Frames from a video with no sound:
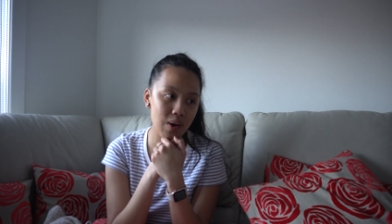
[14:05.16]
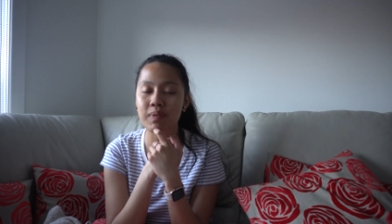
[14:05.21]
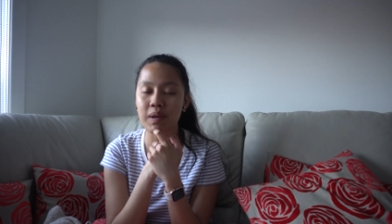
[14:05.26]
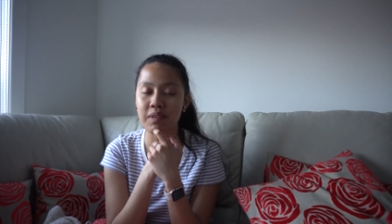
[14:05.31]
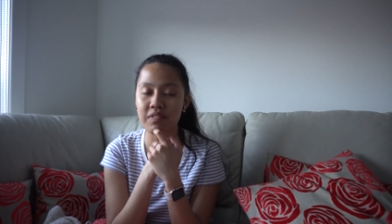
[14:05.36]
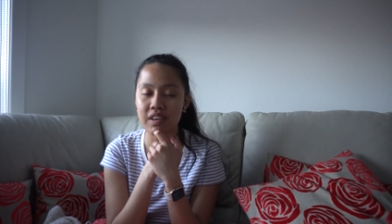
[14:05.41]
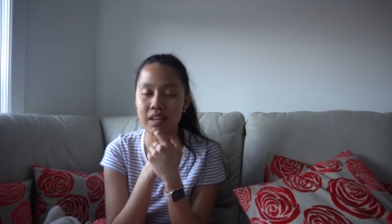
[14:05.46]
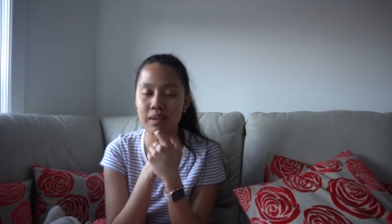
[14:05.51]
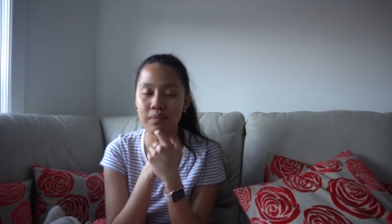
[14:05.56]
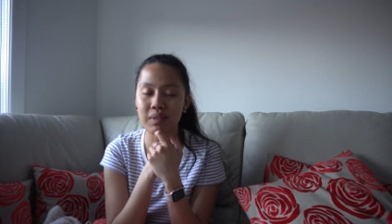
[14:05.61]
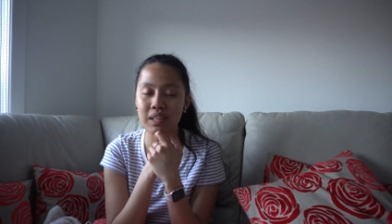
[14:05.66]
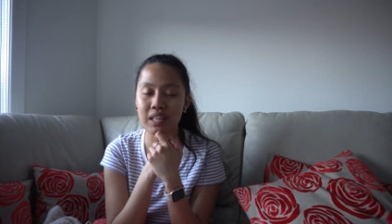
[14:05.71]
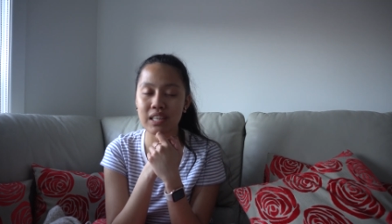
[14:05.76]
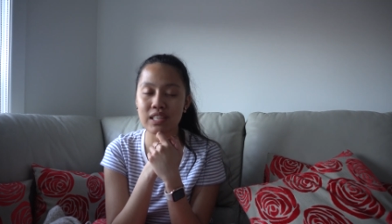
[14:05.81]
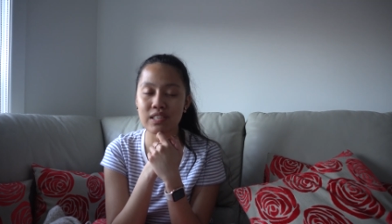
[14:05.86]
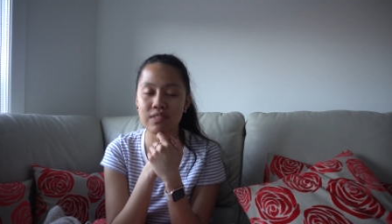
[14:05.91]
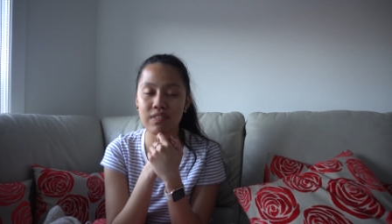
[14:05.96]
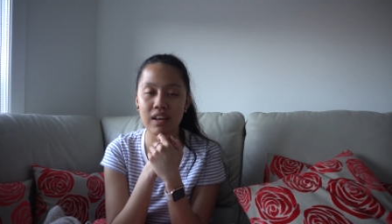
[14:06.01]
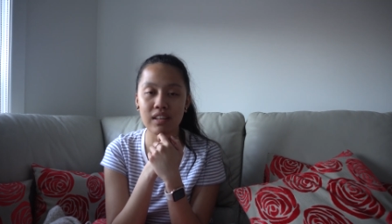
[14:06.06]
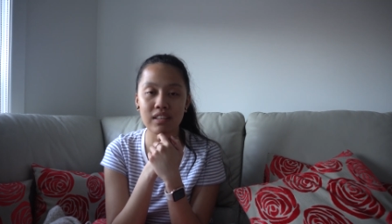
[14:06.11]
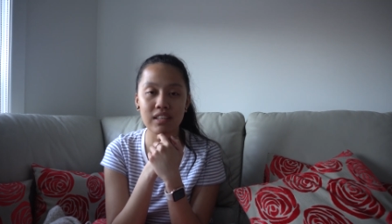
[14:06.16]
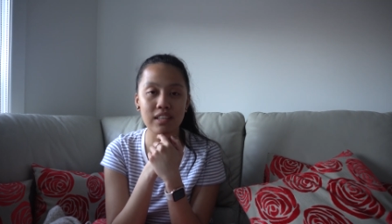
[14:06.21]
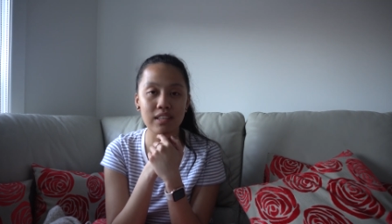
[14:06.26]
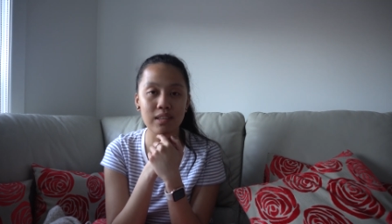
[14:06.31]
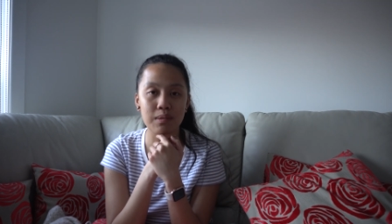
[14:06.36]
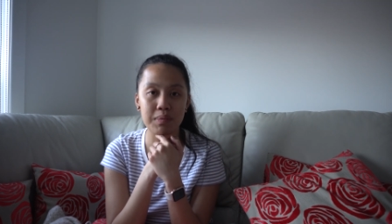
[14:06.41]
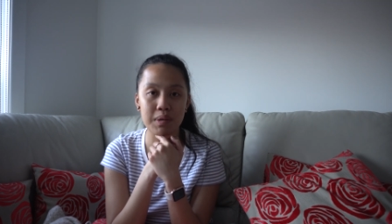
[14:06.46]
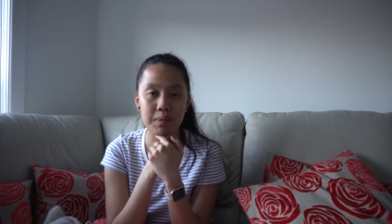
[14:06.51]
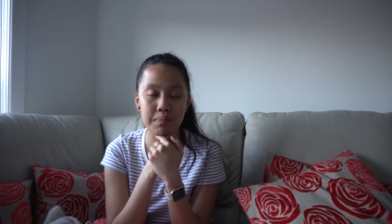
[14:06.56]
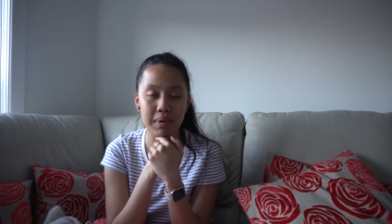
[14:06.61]
My family is finally
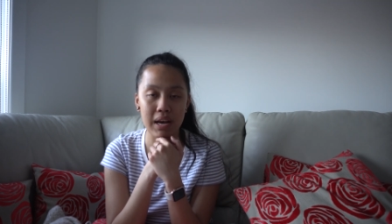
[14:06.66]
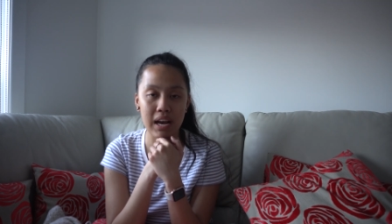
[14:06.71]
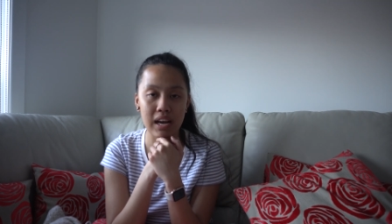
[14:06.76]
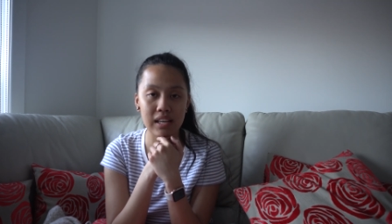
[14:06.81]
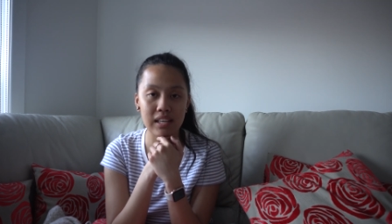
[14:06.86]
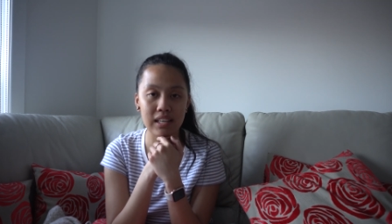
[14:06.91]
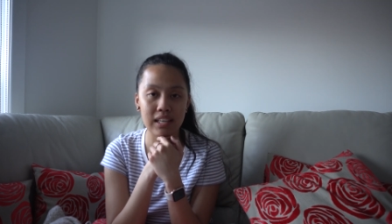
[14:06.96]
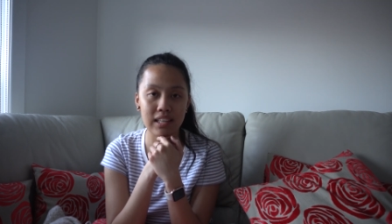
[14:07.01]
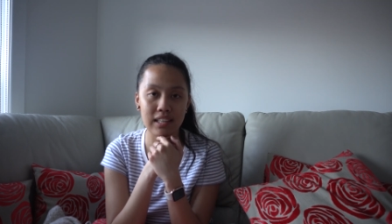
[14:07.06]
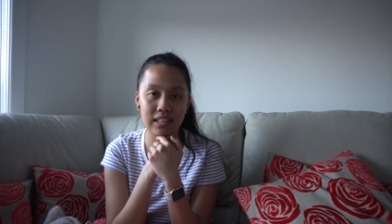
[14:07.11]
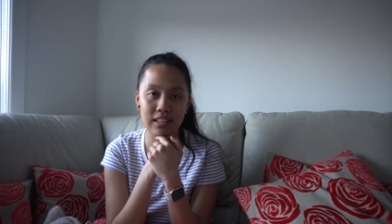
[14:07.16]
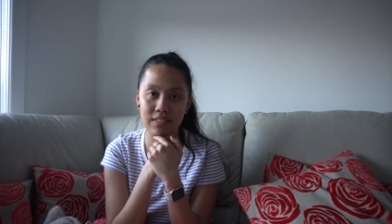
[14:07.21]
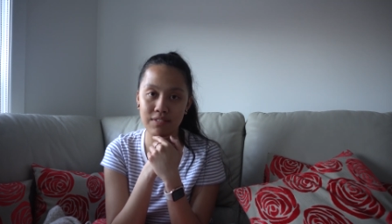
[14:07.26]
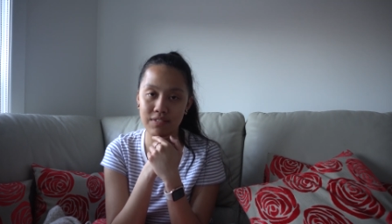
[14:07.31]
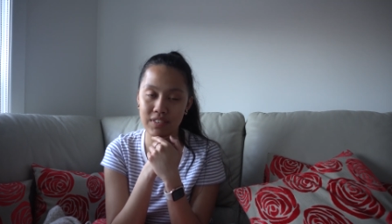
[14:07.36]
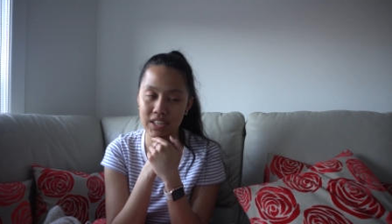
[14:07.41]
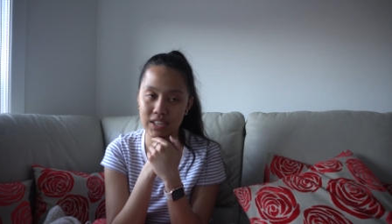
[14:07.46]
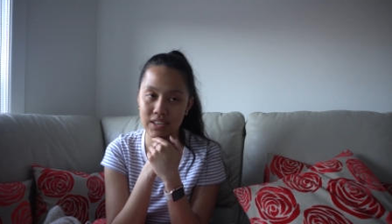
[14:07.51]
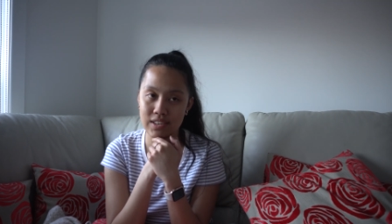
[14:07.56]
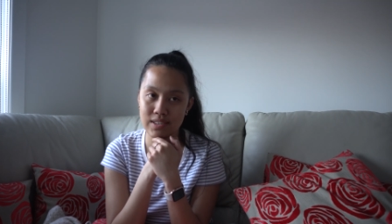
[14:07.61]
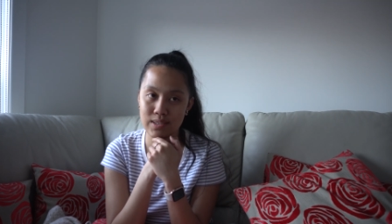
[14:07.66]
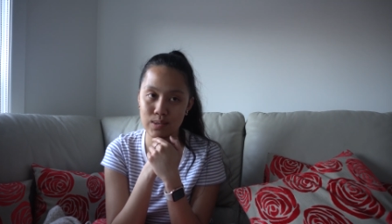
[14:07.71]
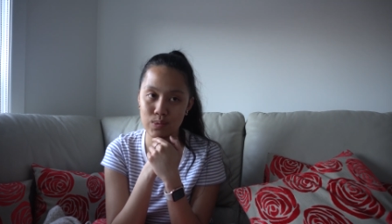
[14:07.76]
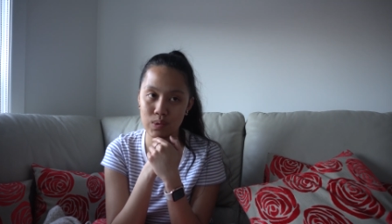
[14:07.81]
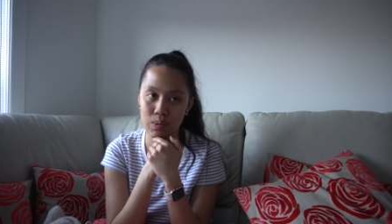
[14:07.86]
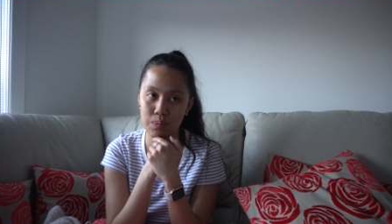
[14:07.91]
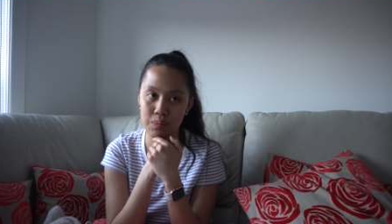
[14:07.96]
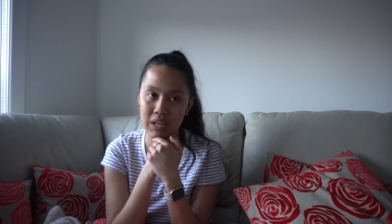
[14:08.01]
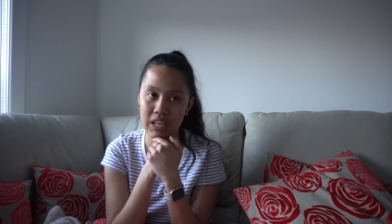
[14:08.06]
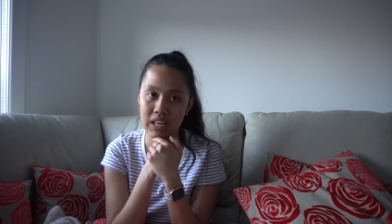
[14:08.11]
gonna be back in the videos
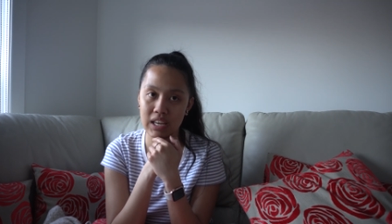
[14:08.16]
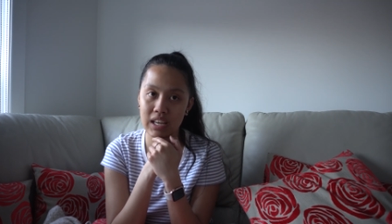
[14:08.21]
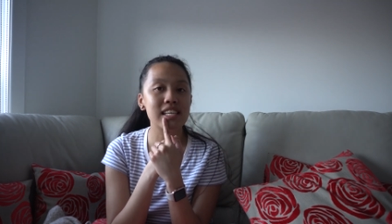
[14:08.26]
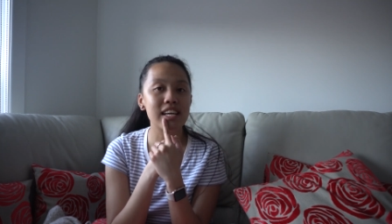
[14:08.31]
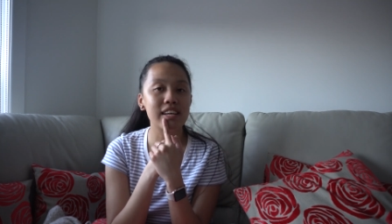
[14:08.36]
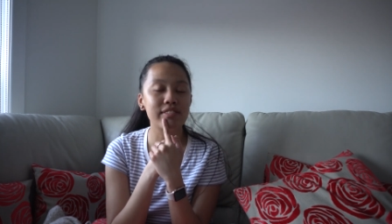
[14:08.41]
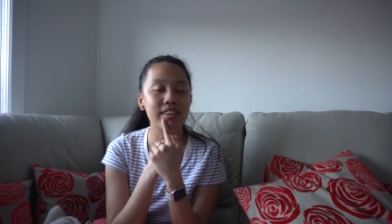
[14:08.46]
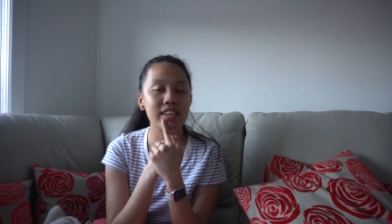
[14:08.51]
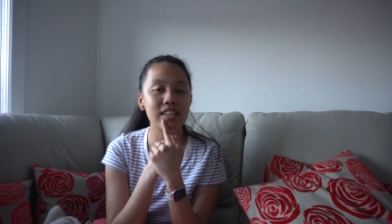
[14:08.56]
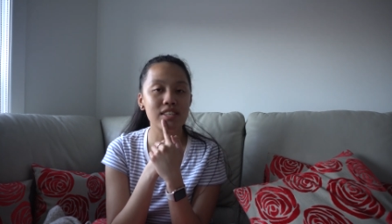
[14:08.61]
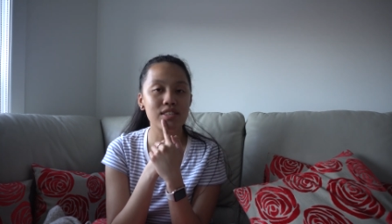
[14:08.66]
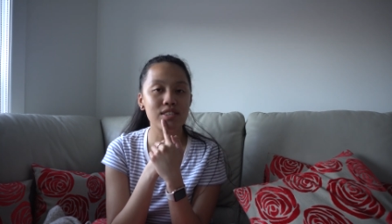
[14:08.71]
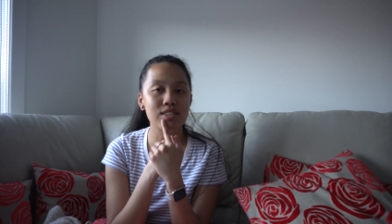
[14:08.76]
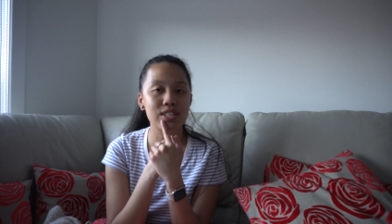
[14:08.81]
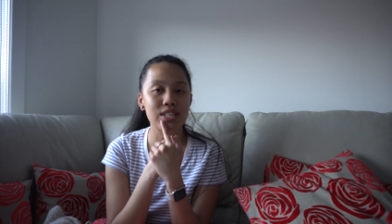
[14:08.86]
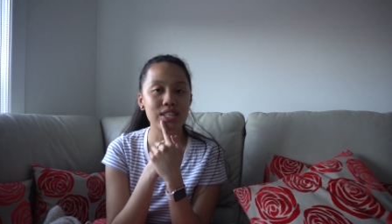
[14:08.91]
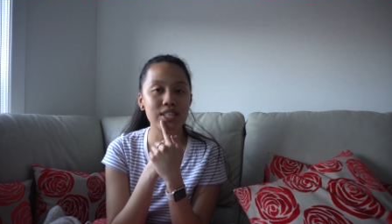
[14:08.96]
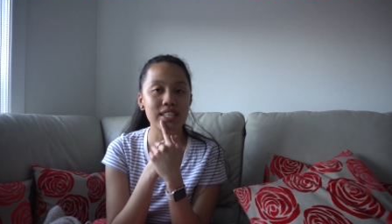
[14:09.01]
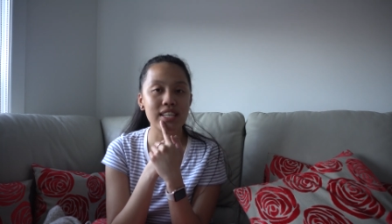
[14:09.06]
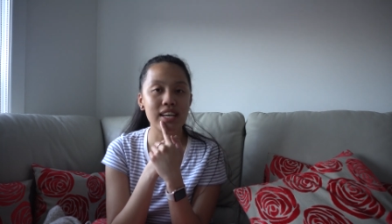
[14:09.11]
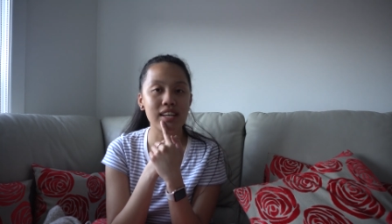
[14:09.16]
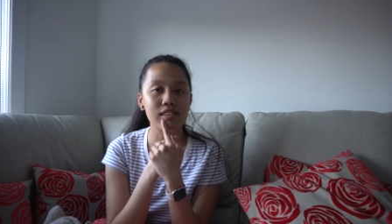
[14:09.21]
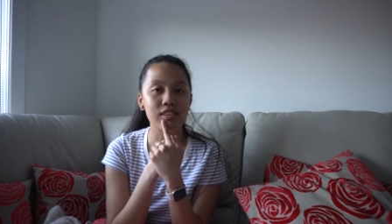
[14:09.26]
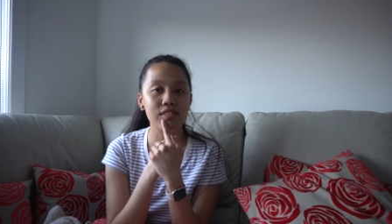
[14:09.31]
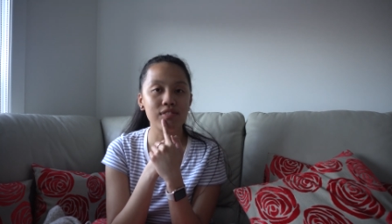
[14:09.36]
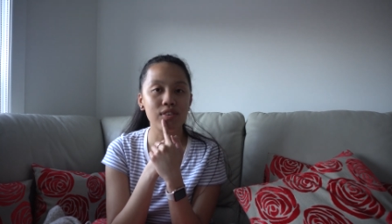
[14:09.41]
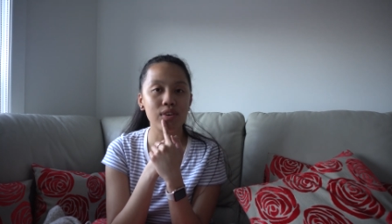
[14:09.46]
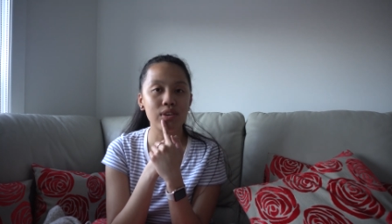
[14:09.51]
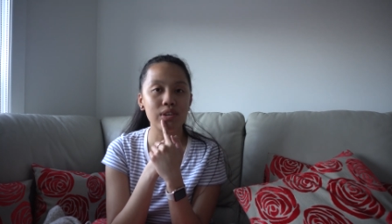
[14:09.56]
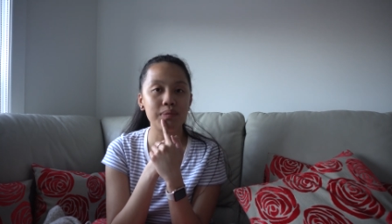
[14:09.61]
with me. Get ready to turn down
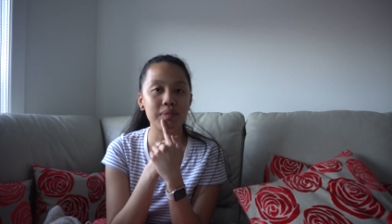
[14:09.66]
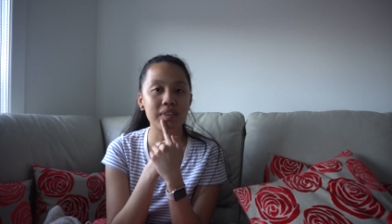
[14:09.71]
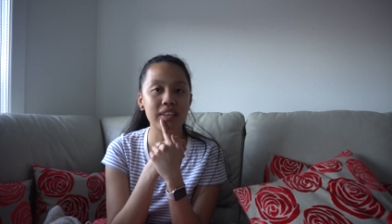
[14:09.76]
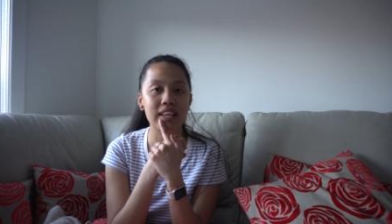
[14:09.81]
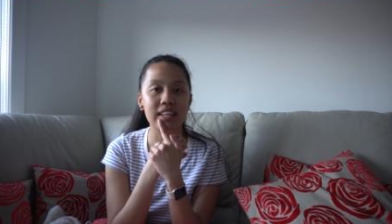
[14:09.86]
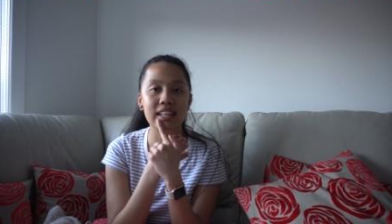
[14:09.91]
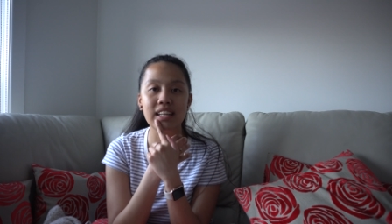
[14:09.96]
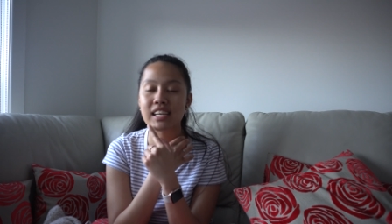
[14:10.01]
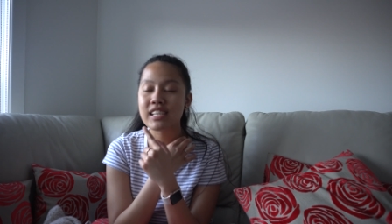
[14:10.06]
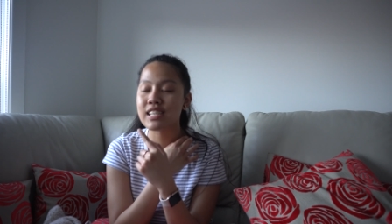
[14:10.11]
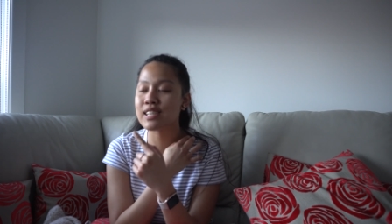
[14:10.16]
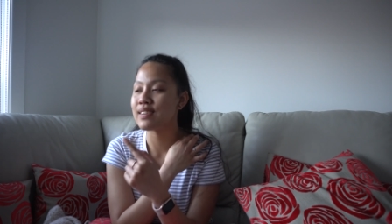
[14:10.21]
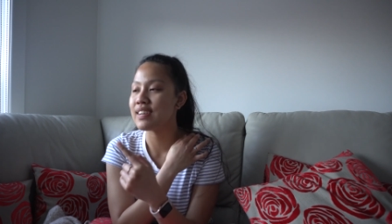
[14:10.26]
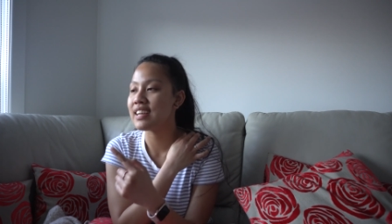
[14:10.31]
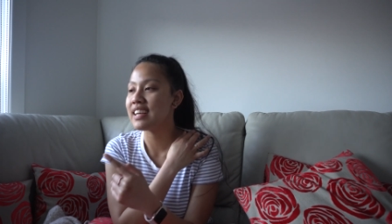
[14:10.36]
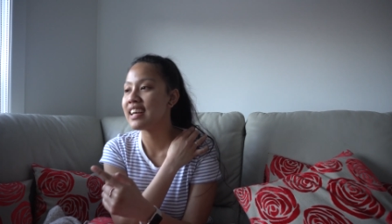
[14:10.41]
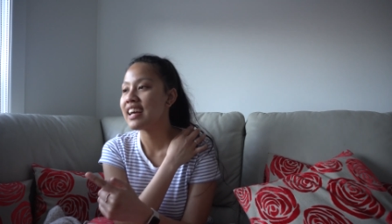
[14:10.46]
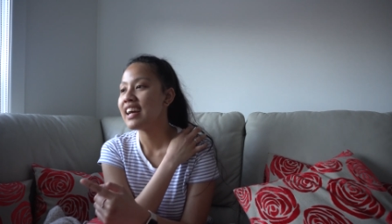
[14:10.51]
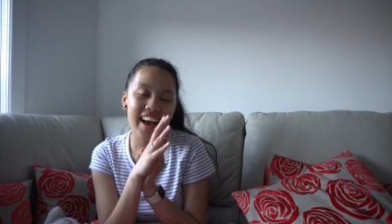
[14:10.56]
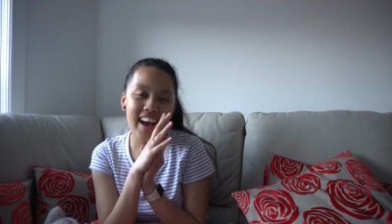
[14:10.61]
your volume again next week.